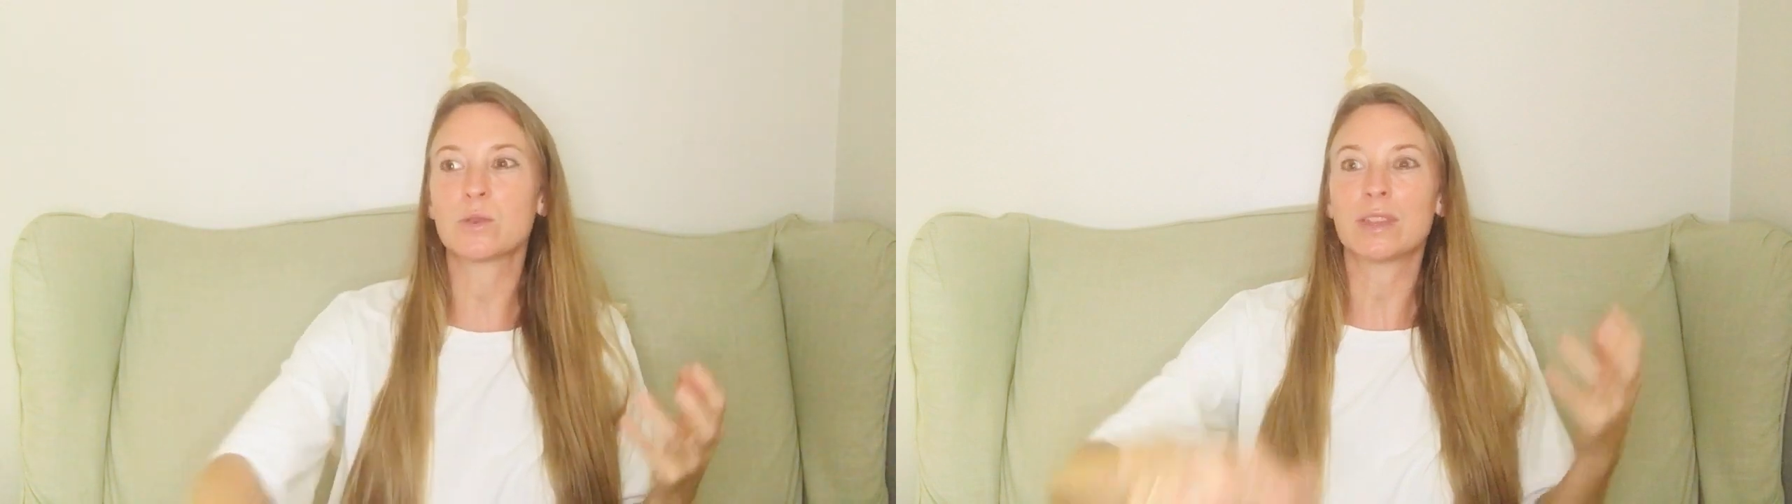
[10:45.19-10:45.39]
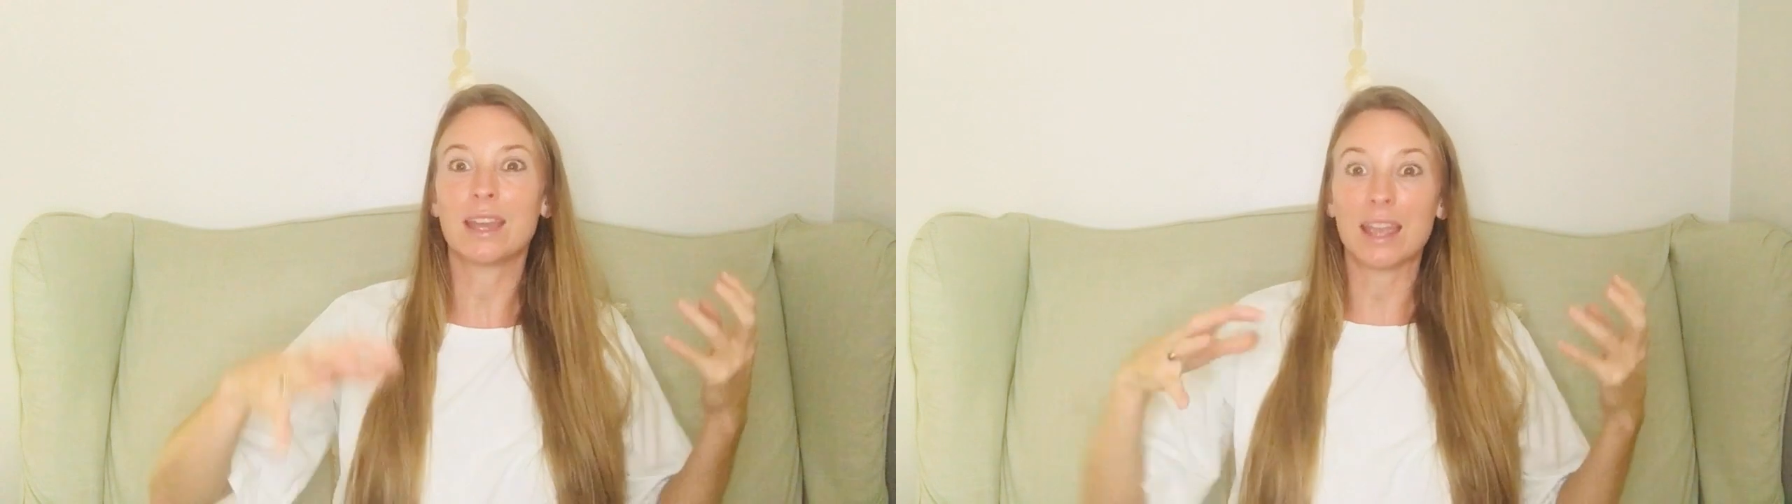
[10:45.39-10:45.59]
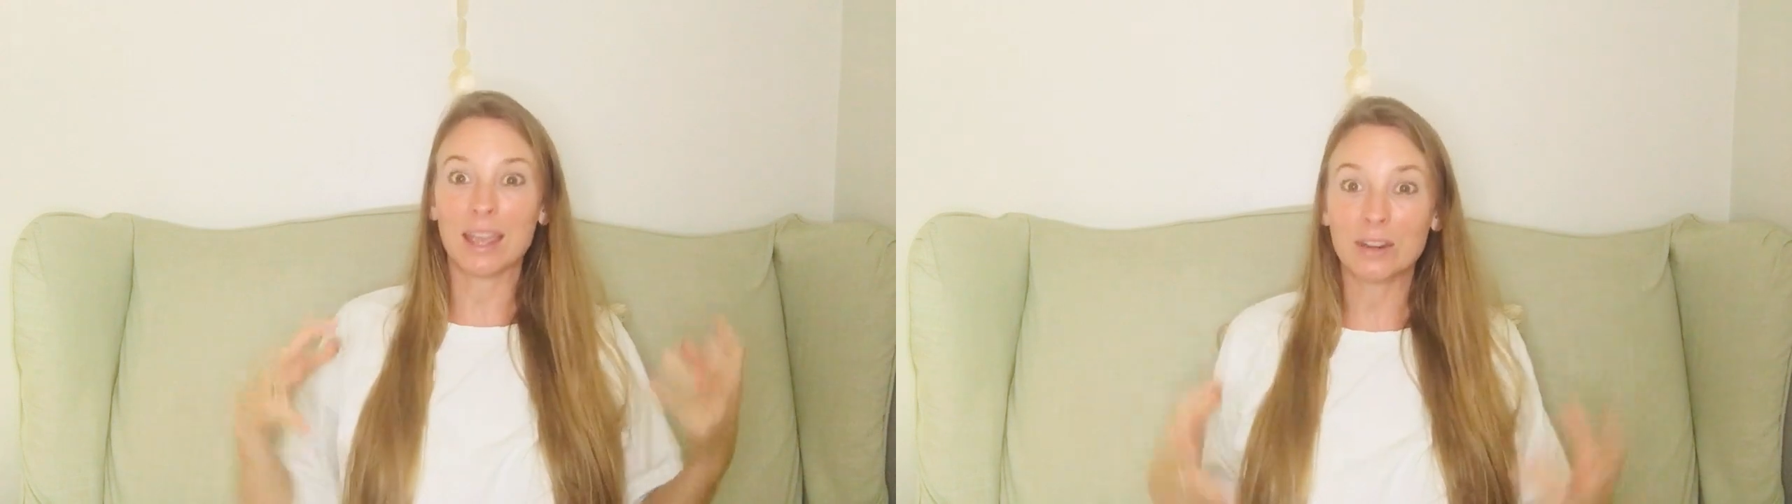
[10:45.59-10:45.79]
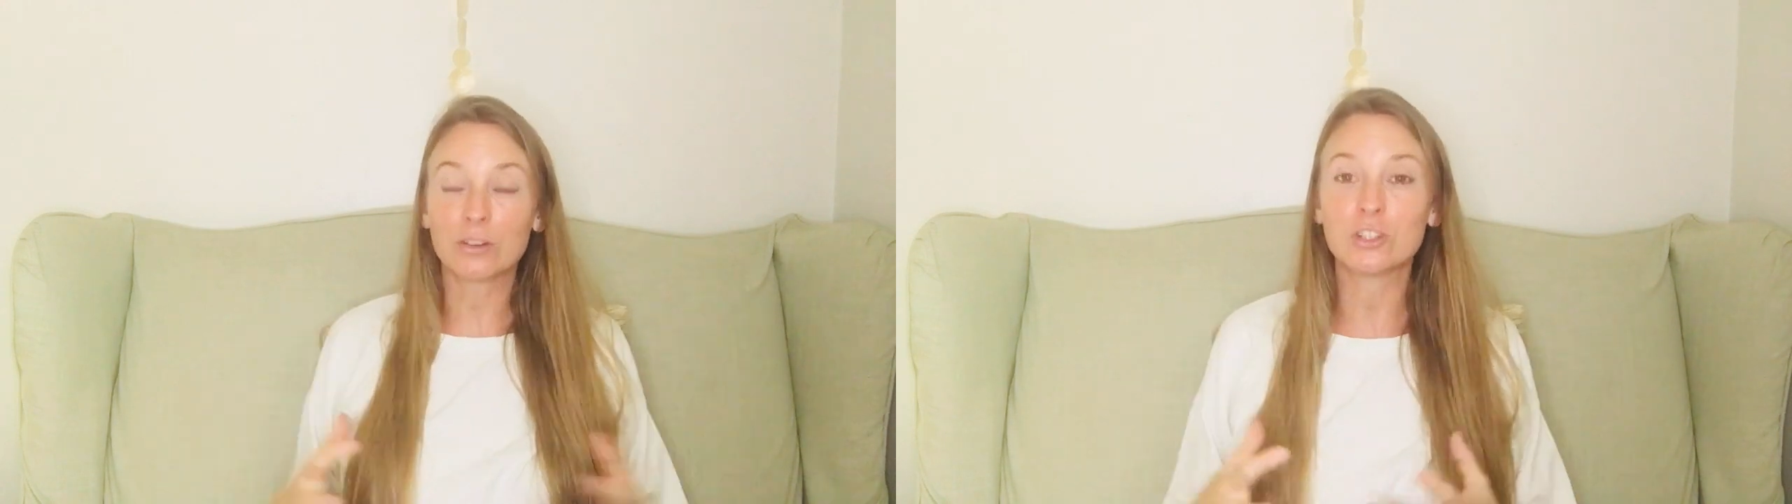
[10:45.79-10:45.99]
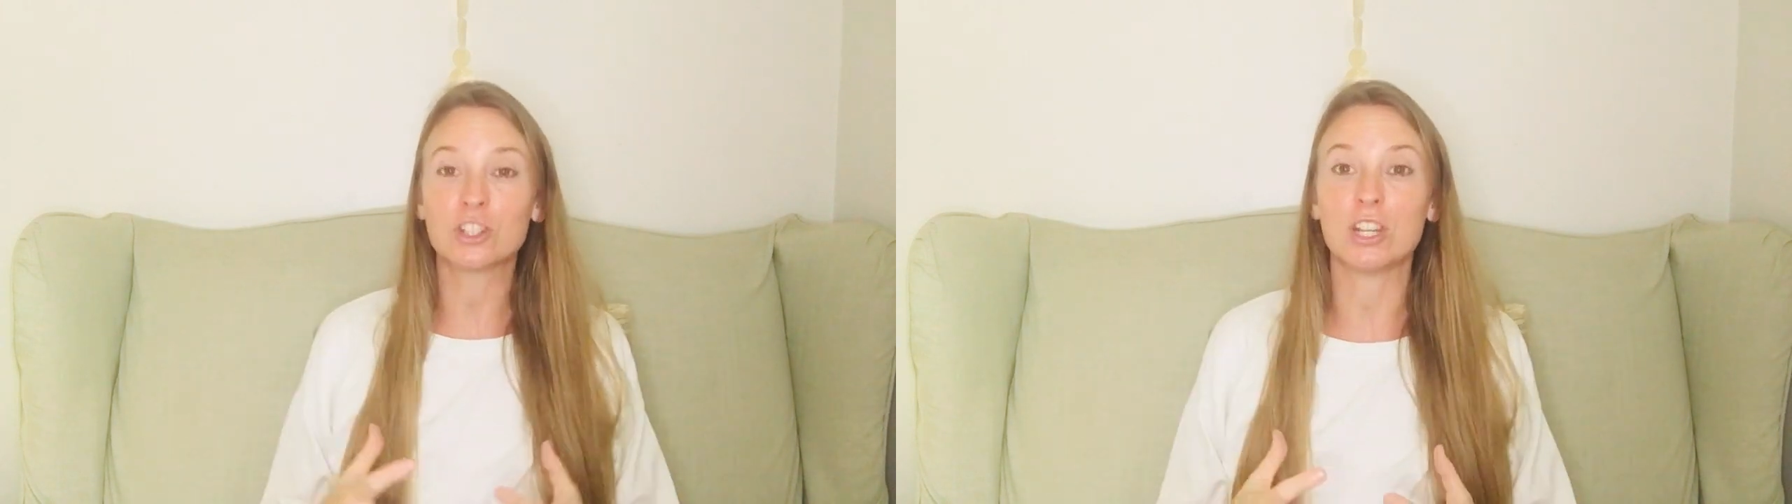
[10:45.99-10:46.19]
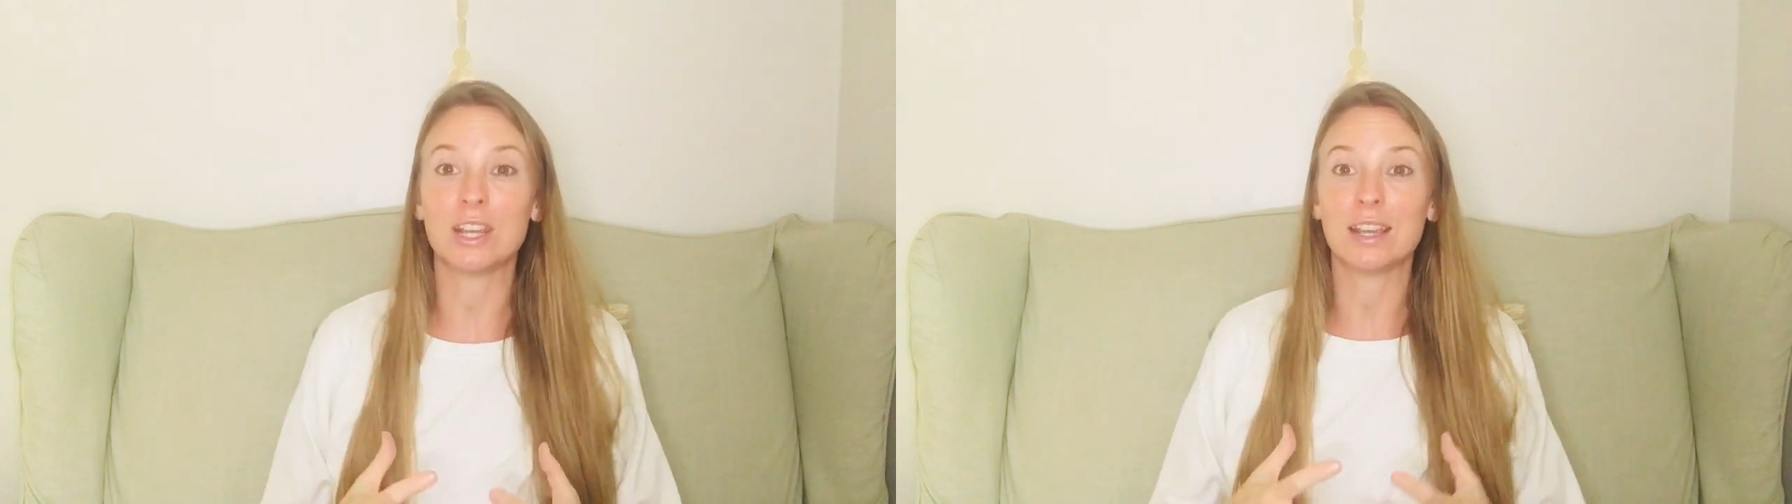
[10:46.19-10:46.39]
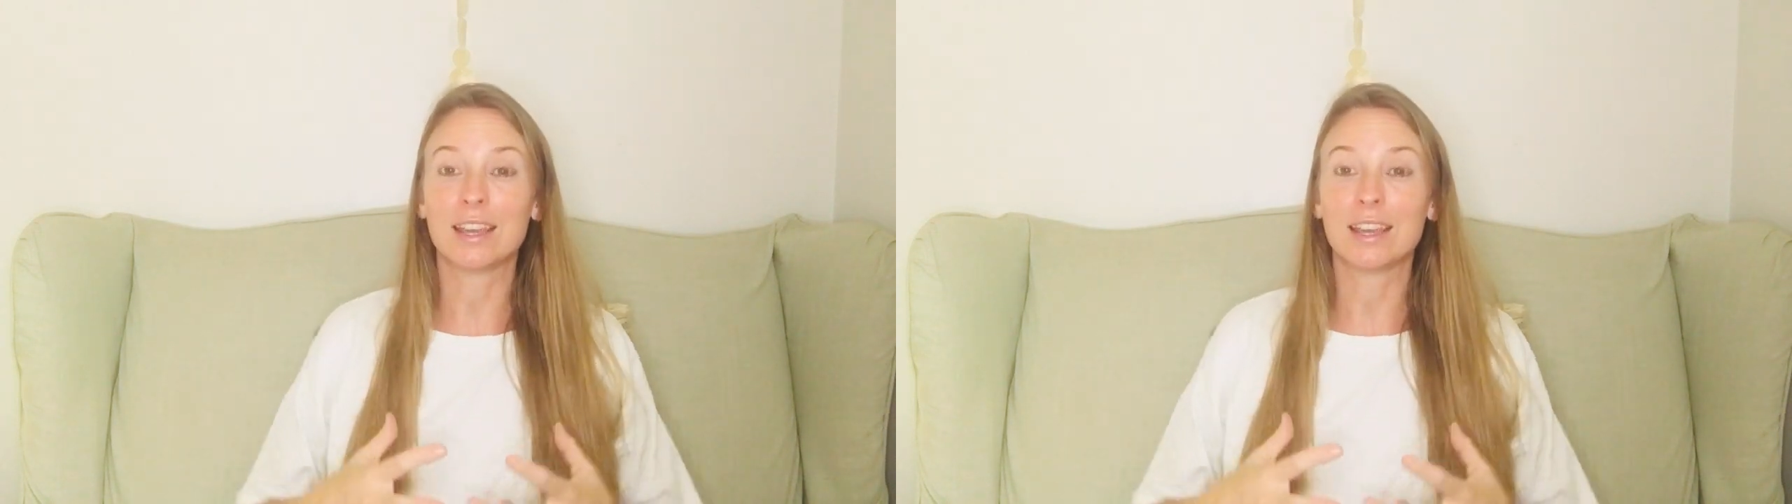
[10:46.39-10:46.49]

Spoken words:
with the energy